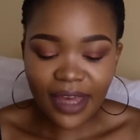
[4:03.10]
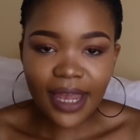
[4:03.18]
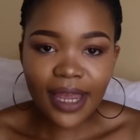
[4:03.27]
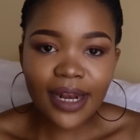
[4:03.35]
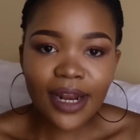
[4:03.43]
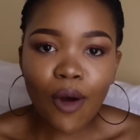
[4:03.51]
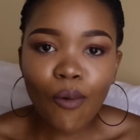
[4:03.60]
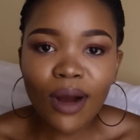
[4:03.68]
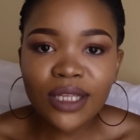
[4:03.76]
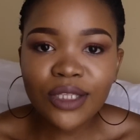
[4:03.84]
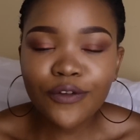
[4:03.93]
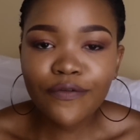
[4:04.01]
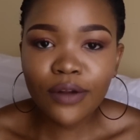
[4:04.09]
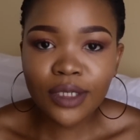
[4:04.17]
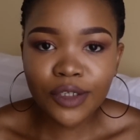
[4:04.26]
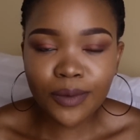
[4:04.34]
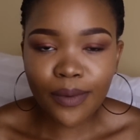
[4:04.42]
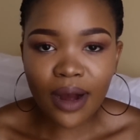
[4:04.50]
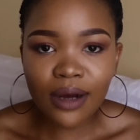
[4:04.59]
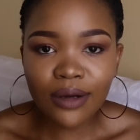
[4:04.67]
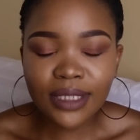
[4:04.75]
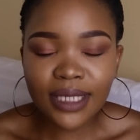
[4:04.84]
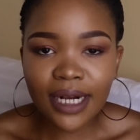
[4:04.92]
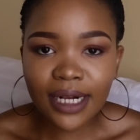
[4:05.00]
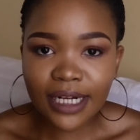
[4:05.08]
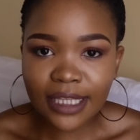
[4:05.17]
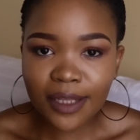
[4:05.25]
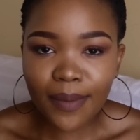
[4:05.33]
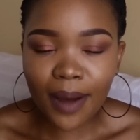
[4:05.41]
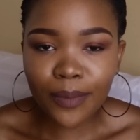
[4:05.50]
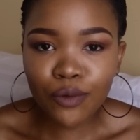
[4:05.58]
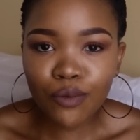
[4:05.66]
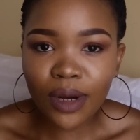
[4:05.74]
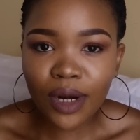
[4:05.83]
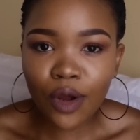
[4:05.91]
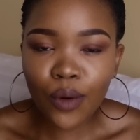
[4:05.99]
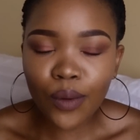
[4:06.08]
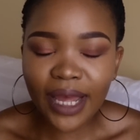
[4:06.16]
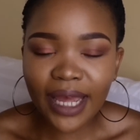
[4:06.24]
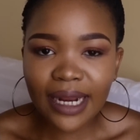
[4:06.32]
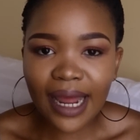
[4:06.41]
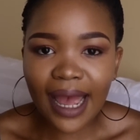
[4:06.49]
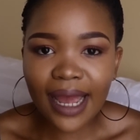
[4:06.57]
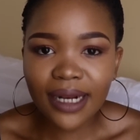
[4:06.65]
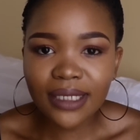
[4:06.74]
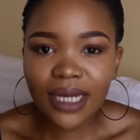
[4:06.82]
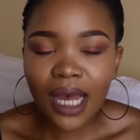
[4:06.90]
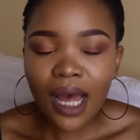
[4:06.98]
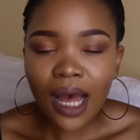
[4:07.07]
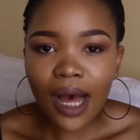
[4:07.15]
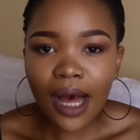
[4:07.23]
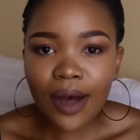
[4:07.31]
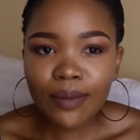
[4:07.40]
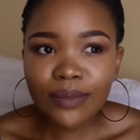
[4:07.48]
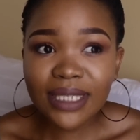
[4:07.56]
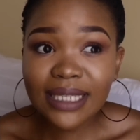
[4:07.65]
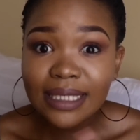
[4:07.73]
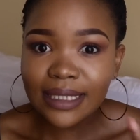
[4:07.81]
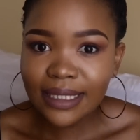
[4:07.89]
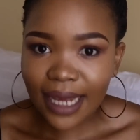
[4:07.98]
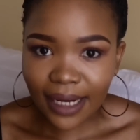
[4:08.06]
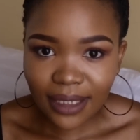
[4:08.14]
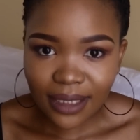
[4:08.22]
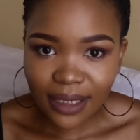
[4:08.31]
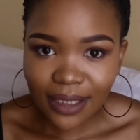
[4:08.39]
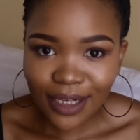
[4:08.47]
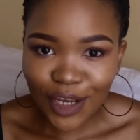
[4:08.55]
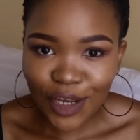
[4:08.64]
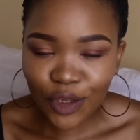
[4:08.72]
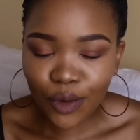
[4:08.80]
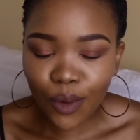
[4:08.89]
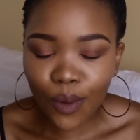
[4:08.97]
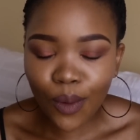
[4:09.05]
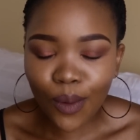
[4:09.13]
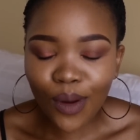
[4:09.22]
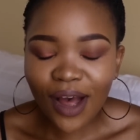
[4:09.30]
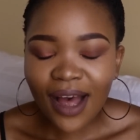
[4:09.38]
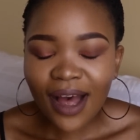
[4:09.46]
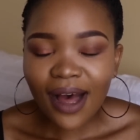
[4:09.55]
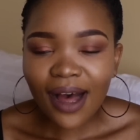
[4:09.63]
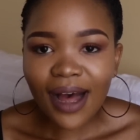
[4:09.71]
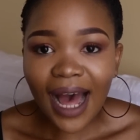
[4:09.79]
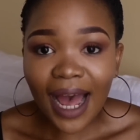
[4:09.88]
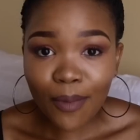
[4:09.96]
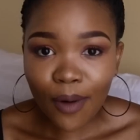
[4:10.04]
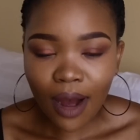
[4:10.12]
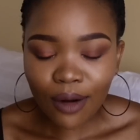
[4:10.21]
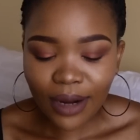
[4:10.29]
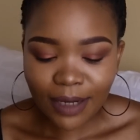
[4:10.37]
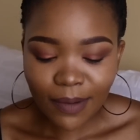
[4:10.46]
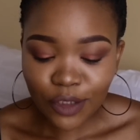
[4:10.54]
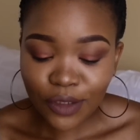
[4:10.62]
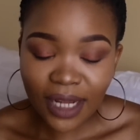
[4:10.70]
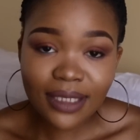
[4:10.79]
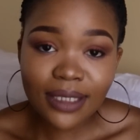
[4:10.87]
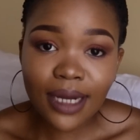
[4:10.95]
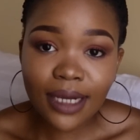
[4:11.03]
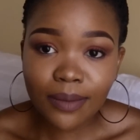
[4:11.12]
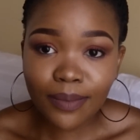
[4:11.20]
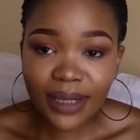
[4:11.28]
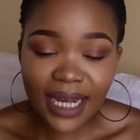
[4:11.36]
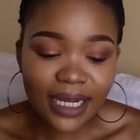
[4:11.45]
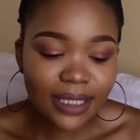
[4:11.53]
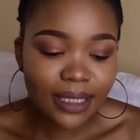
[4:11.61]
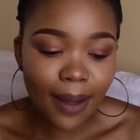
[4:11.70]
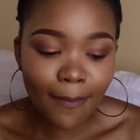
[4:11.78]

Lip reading: then once you fold in your brows and clean them up, you want to go ahead and set your eyebrow and make sure that it stays in place.